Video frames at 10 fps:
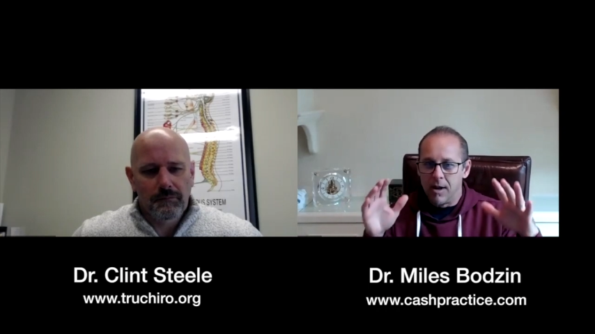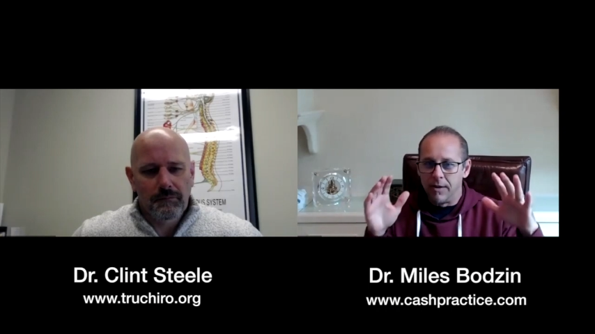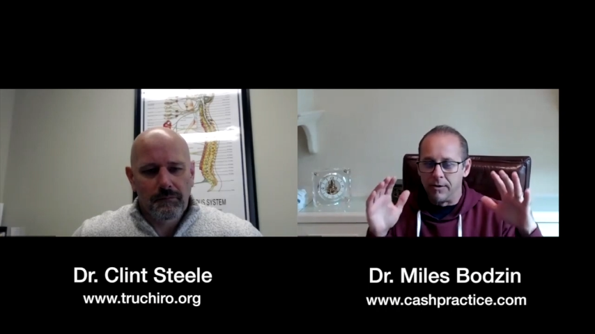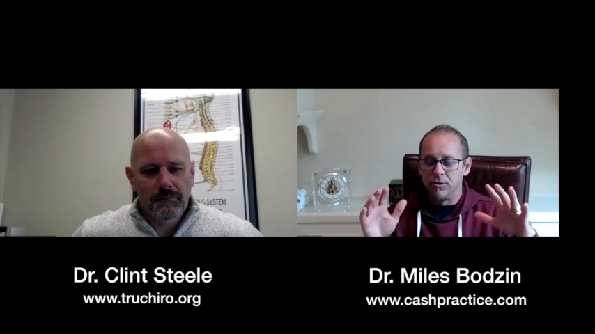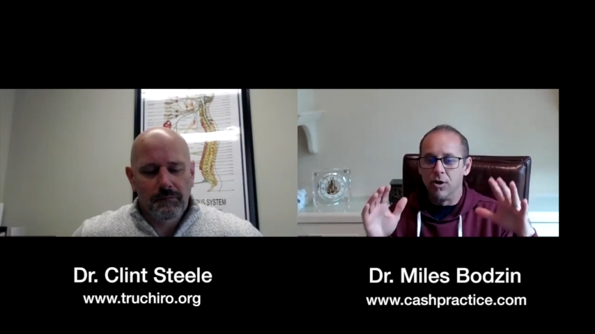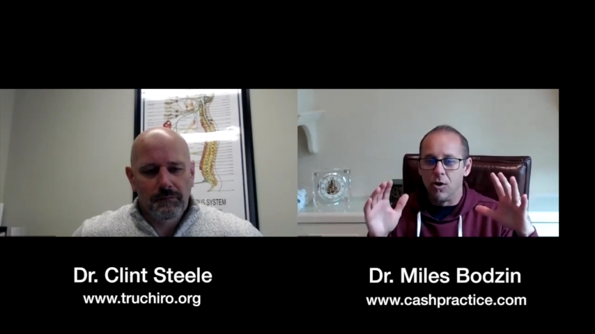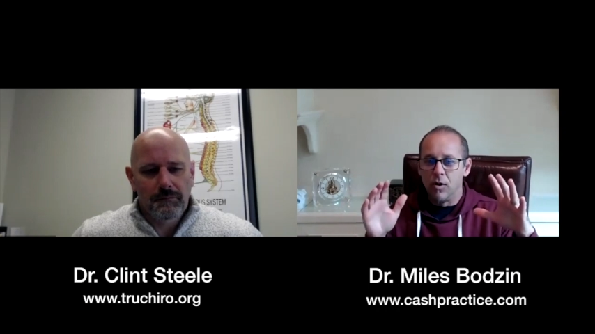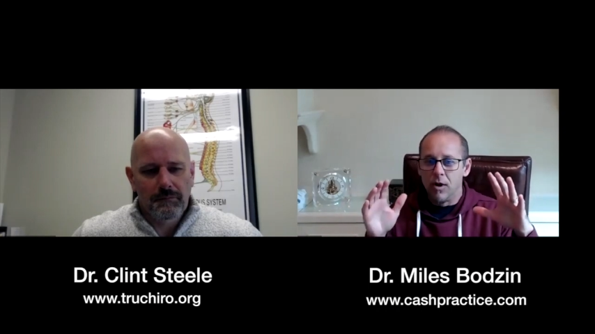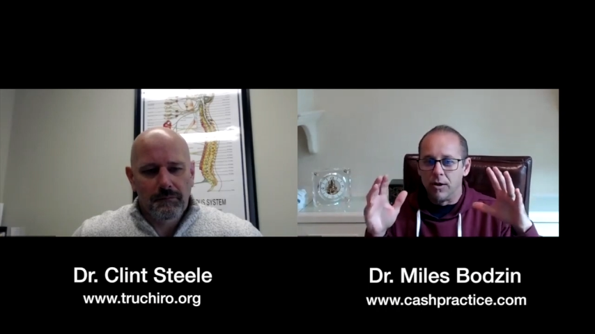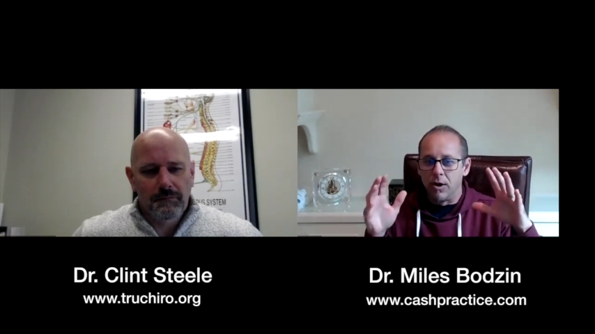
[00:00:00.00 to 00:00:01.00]
Speaker 1: there's no
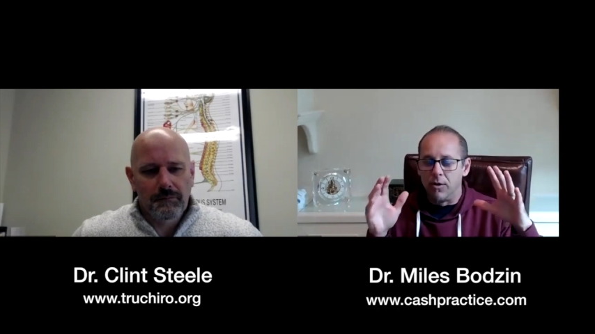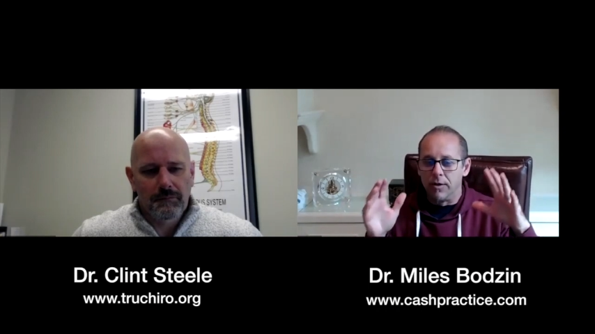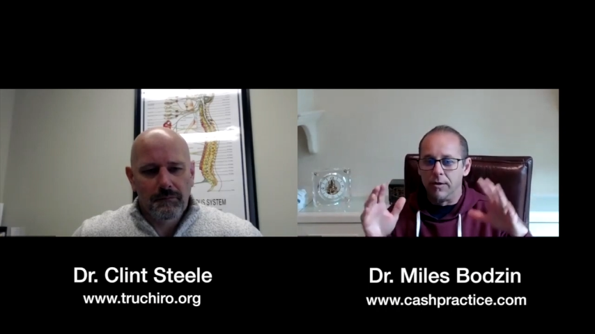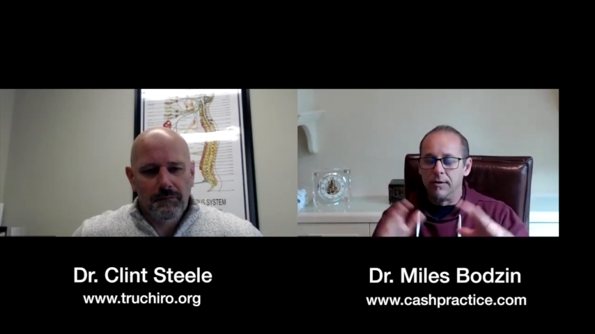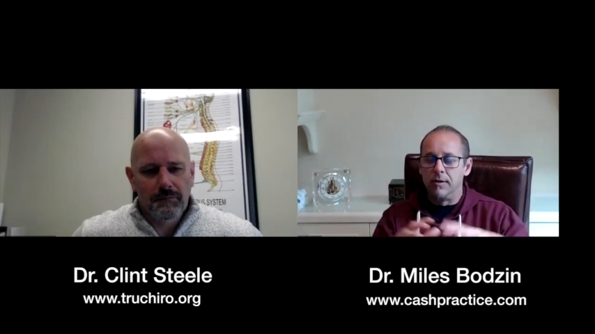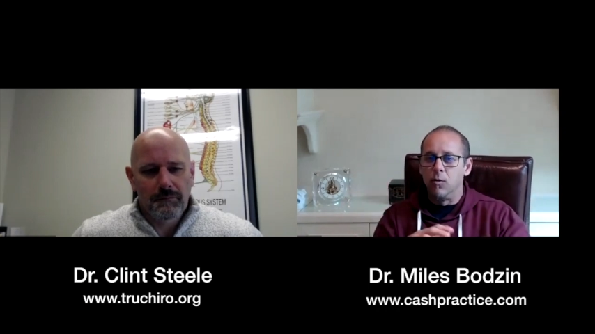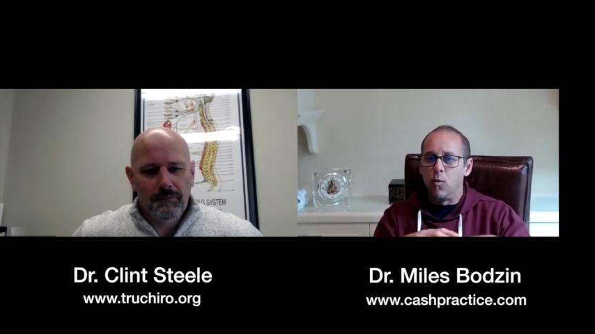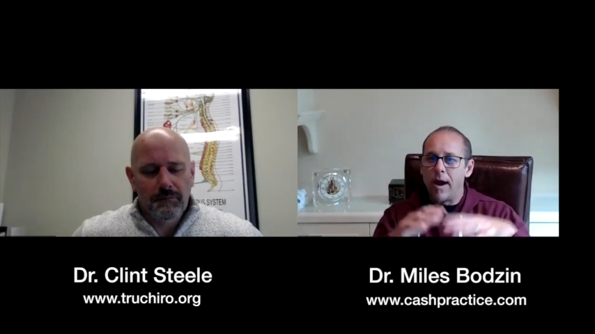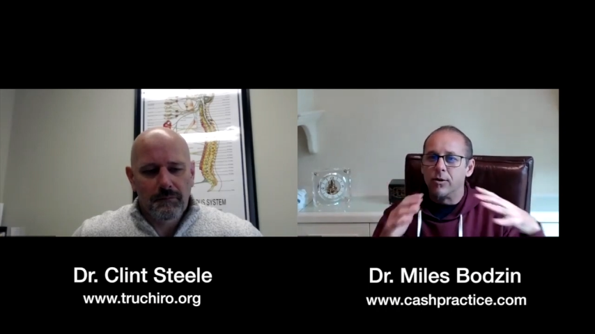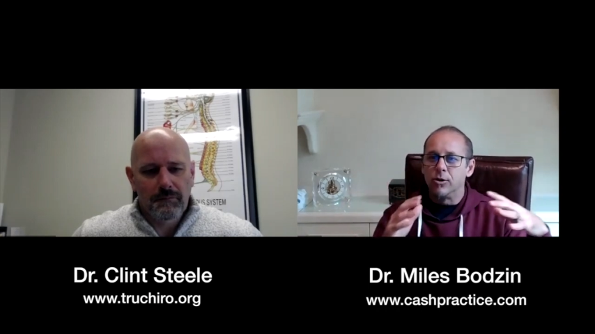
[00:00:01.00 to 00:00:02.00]
you know the the, the
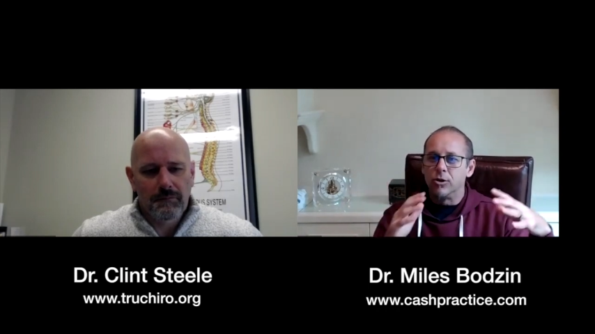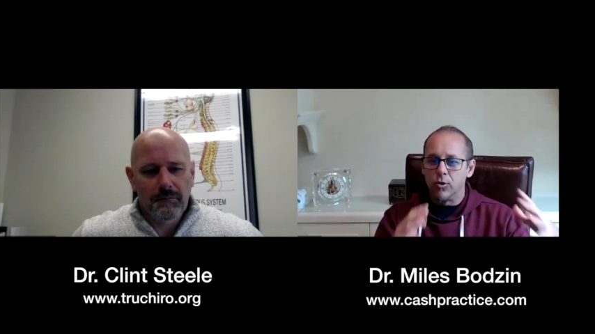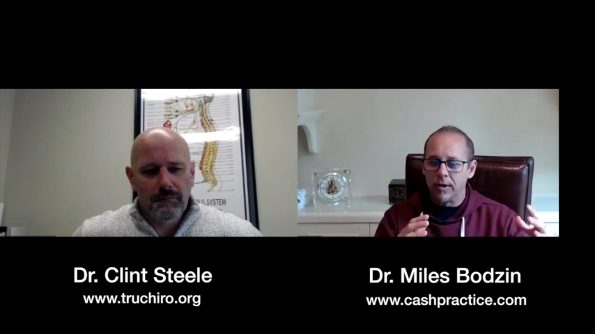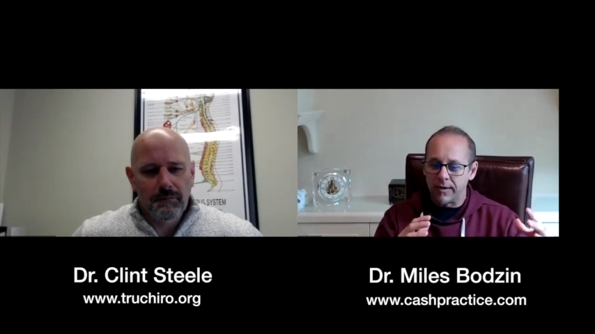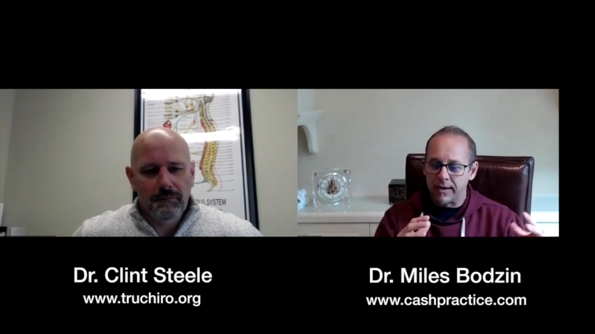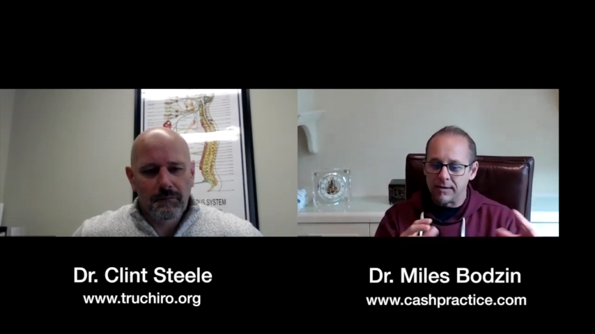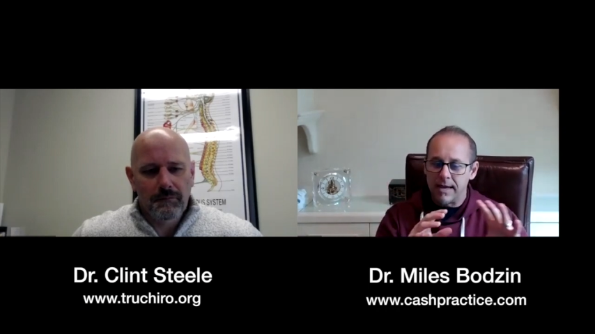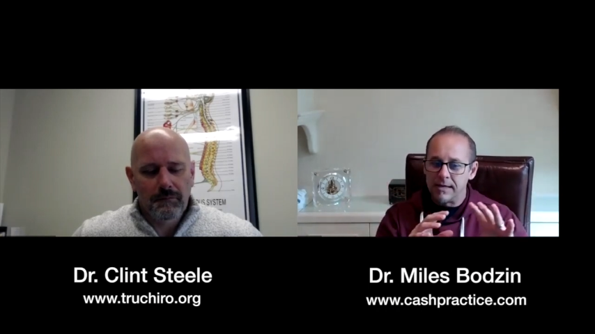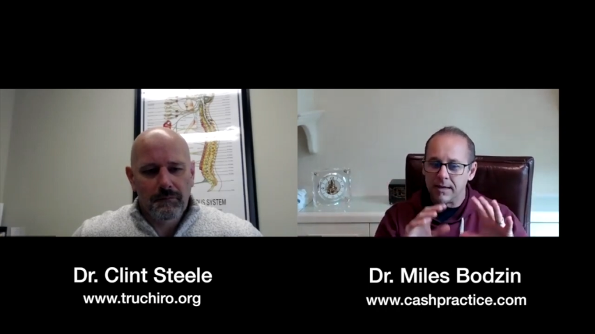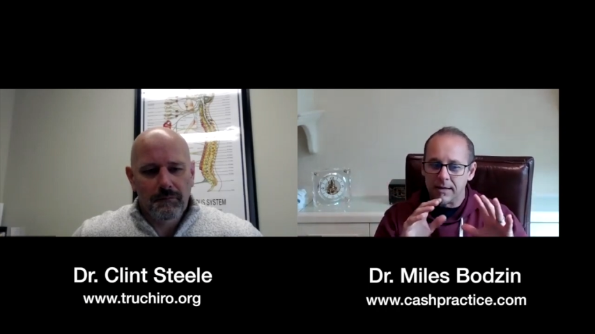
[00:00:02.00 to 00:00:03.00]
way they're doing things
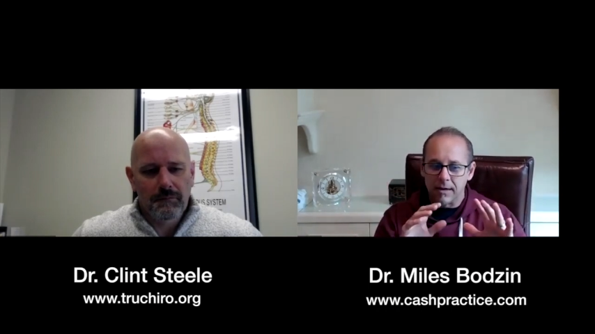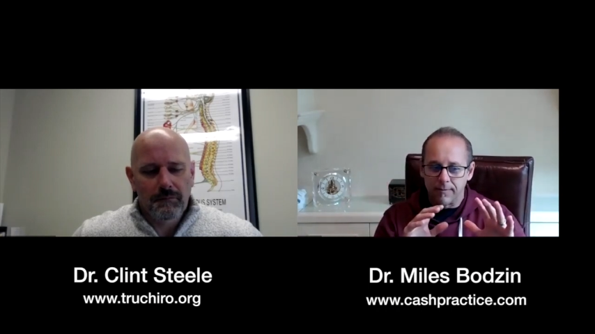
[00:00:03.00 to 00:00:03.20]
is it